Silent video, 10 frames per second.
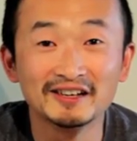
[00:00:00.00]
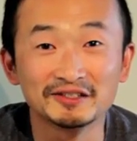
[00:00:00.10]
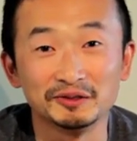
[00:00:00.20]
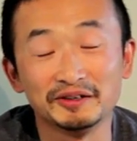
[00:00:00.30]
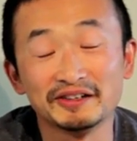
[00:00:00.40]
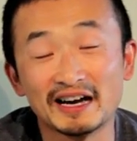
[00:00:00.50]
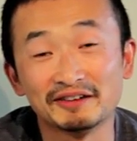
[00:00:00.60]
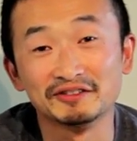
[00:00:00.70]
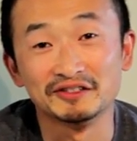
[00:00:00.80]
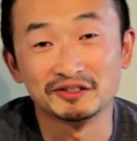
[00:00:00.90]
So there you
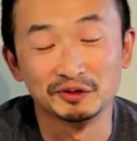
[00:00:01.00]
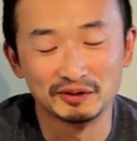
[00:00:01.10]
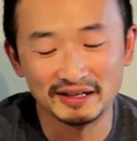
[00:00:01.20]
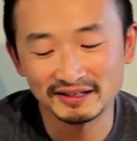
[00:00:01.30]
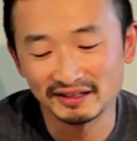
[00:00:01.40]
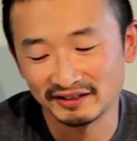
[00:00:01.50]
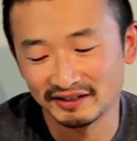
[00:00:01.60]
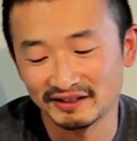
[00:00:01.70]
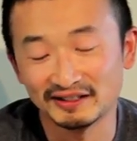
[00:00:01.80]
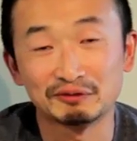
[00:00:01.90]
have it. So these are the
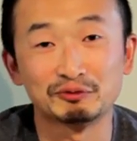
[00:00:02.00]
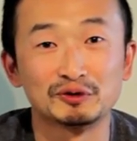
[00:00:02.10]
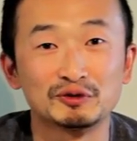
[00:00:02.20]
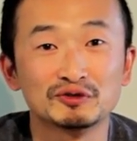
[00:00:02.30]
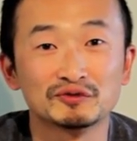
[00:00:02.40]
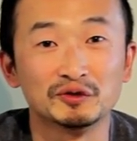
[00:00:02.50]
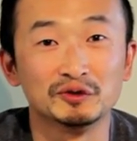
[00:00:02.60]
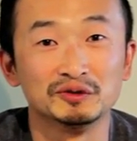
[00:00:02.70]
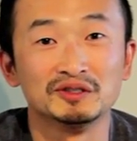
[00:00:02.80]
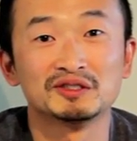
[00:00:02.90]
gear that we use
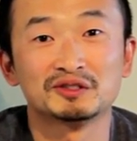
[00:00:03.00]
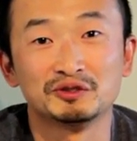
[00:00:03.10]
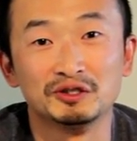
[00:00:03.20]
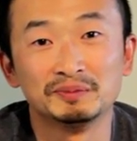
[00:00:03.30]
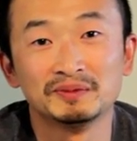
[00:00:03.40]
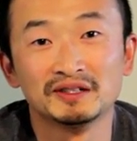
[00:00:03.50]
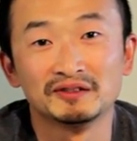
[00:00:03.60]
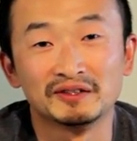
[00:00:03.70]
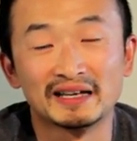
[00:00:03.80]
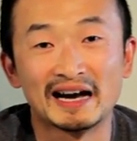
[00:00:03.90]
for this trip
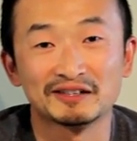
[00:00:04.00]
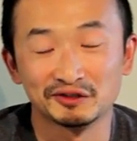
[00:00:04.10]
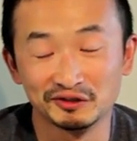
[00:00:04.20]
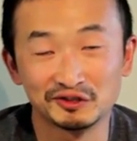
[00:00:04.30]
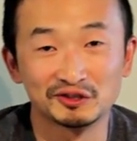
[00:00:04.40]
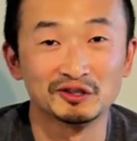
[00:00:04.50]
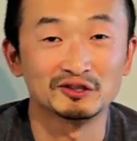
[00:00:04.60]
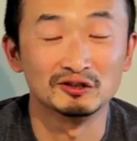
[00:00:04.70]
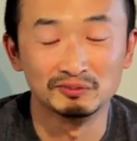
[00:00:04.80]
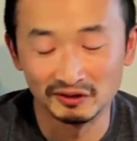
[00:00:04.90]
to catch those
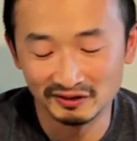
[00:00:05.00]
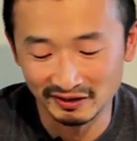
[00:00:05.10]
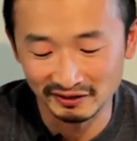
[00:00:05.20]
jungle monster